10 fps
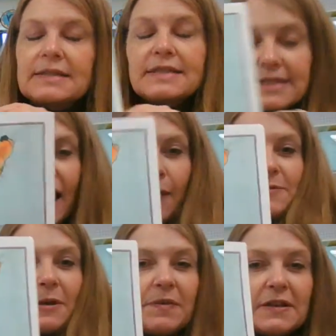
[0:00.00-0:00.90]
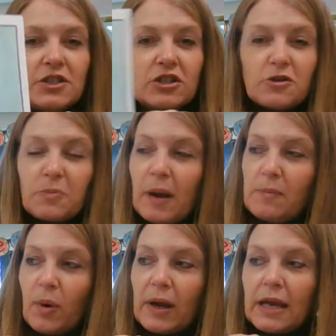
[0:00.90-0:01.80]
snapped up the gingerbread
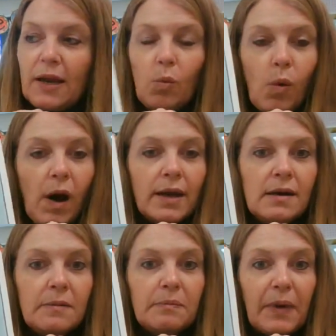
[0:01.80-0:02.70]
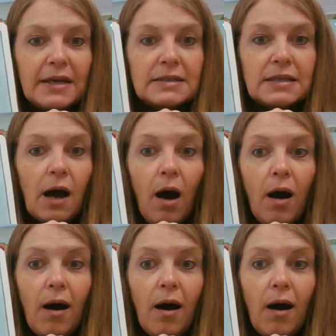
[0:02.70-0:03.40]
boy in one bite. Oh